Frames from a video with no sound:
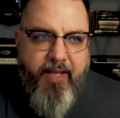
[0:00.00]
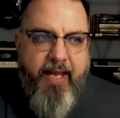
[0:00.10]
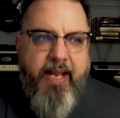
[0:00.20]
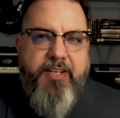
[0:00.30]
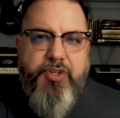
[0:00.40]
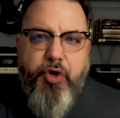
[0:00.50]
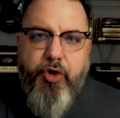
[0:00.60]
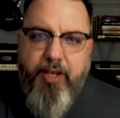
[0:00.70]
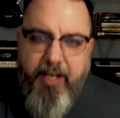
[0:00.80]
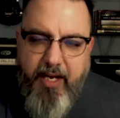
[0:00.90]
And it took
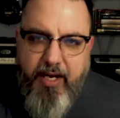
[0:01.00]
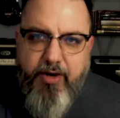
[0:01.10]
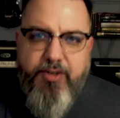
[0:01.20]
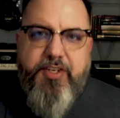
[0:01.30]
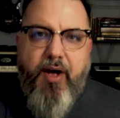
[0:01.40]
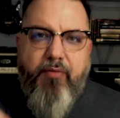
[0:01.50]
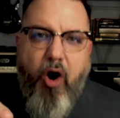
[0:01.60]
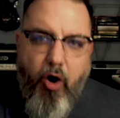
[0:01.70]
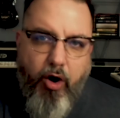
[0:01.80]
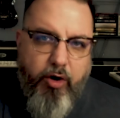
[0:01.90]
her years of
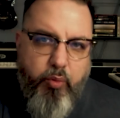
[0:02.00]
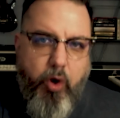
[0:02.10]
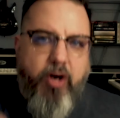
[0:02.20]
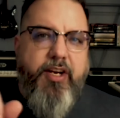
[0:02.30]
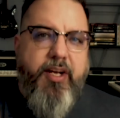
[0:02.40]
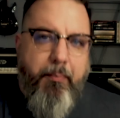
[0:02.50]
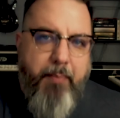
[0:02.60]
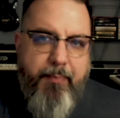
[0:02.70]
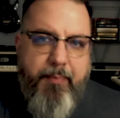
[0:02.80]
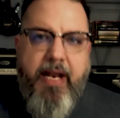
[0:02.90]
hard work and
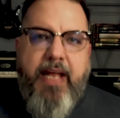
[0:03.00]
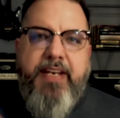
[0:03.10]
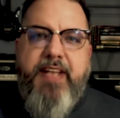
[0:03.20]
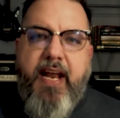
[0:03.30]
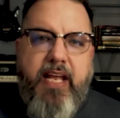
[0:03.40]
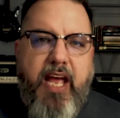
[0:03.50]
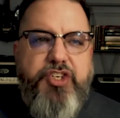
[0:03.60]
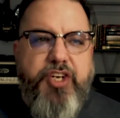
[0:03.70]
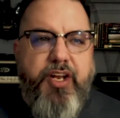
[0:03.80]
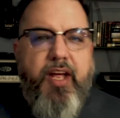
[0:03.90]
commitment and
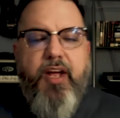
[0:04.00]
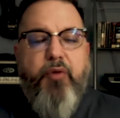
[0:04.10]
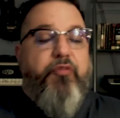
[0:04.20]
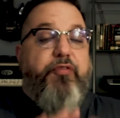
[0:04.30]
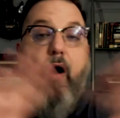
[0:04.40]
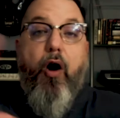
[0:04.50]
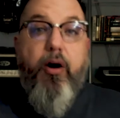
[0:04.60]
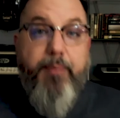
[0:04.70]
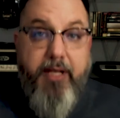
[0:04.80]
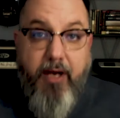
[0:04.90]
dedication
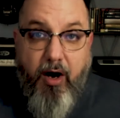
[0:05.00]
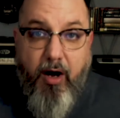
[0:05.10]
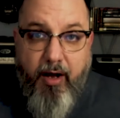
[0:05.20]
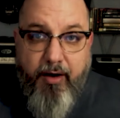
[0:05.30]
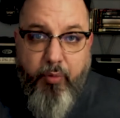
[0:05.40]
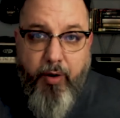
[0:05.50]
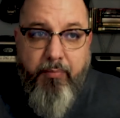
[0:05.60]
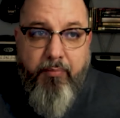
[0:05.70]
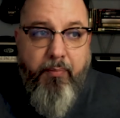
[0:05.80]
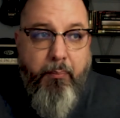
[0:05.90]
far beyond
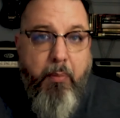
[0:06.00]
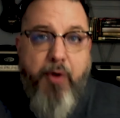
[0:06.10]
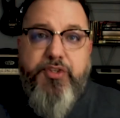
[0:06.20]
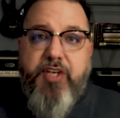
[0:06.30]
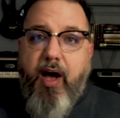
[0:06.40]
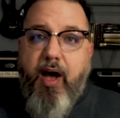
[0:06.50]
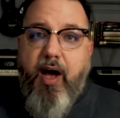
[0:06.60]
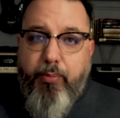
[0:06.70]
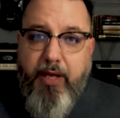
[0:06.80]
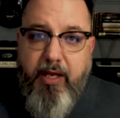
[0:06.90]
when most
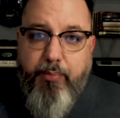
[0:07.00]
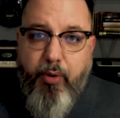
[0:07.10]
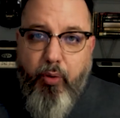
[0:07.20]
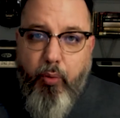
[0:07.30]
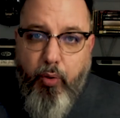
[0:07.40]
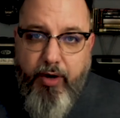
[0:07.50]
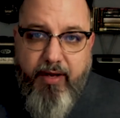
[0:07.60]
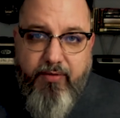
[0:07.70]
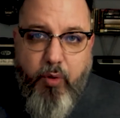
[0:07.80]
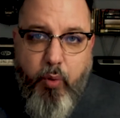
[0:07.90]
other people would
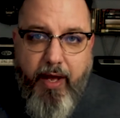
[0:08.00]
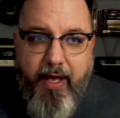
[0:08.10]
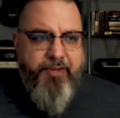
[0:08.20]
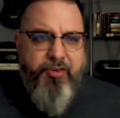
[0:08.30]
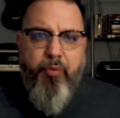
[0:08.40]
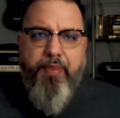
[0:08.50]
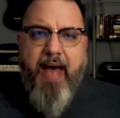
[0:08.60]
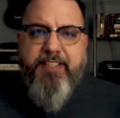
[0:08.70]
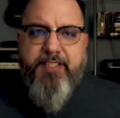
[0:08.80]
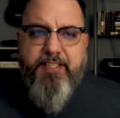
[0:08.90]
have quit. So
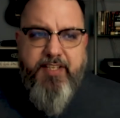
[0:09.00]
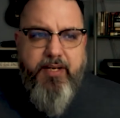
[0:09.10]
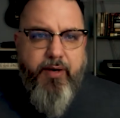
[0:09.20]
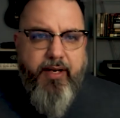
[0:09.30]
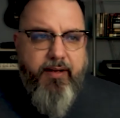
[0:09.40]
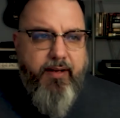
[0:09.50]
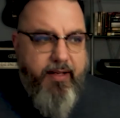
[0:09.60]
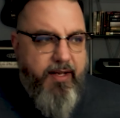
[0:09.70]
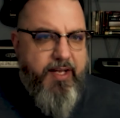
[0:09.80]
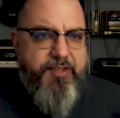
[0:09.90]
that's the secret
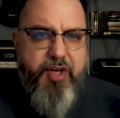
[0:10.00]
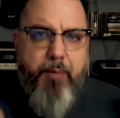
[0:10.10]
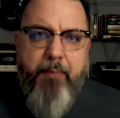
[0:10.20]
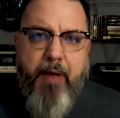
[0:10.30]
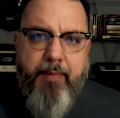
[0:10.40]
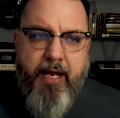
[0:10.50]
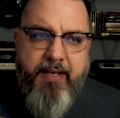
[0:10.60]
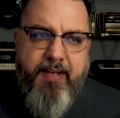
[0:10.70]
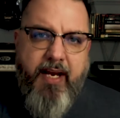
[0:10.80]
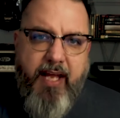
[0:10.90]
it is commitment
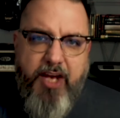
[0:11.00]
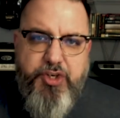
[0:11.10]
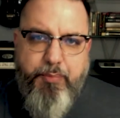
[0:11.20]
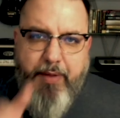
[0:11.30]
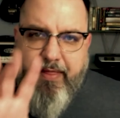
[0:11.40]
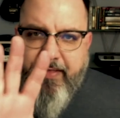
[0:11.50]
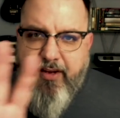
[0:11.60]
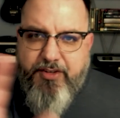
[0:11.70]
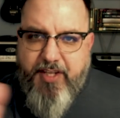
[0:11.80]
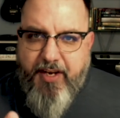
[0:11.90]
and dedication. But then
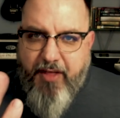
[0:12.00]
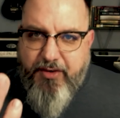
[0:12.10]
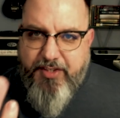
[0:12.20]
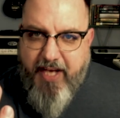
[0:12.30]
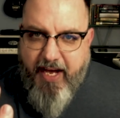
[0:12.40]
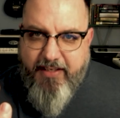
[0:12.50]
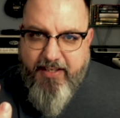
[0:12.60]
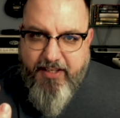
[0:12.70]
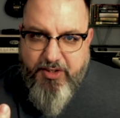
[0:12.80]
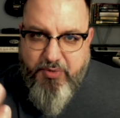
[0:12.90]
there's another side
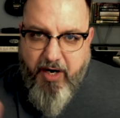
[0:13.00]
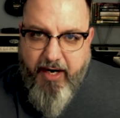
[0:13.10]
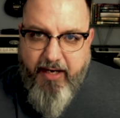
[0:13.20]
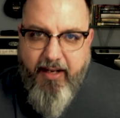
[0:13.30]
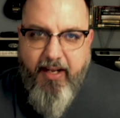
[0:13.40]
to this, right?